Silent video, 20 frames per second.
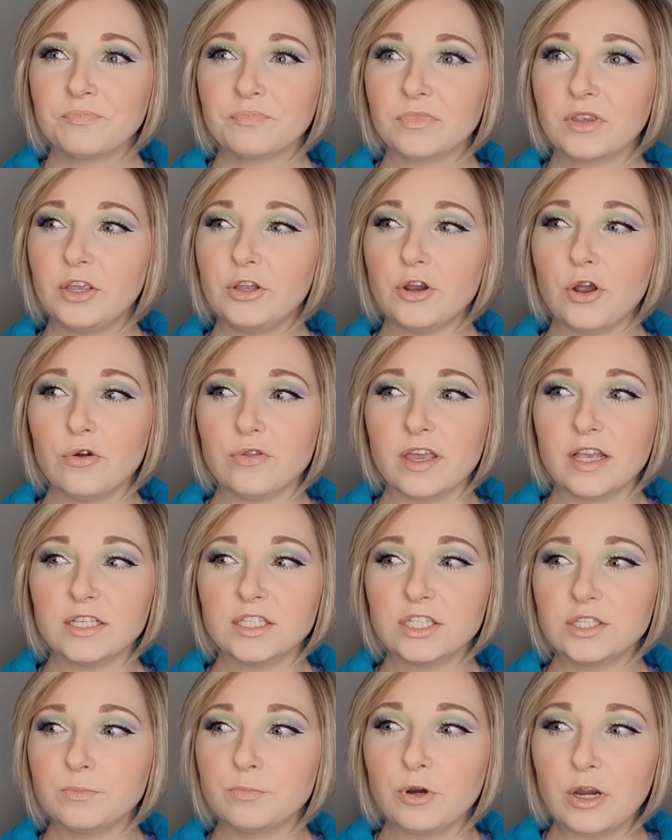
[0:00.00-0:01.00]
you know, that
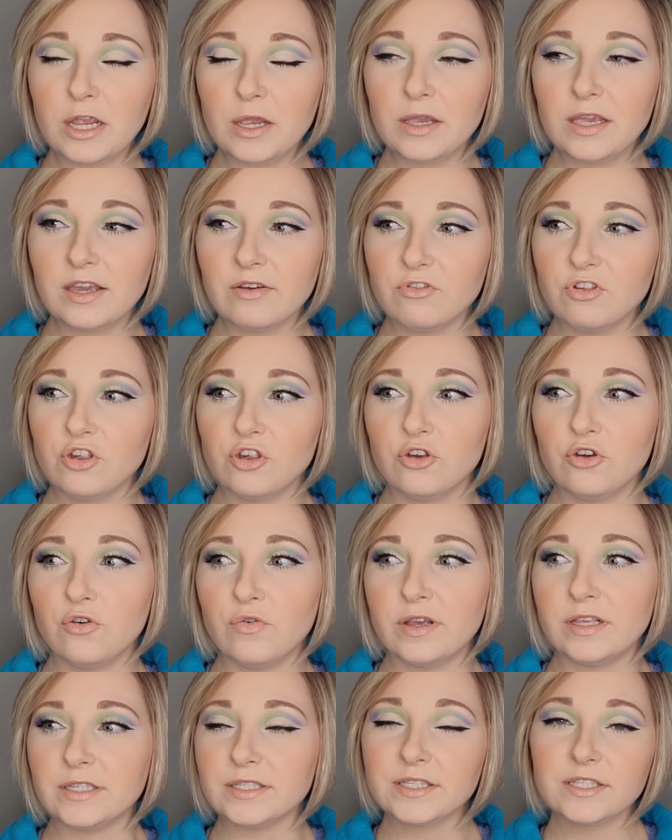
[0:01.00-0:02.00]
spring gives you
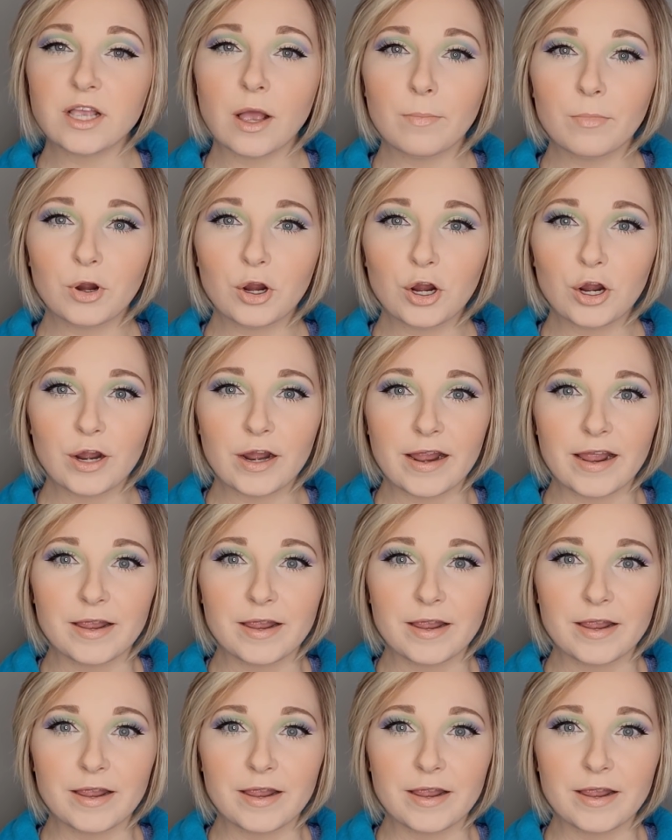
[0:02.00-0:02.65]
and summer.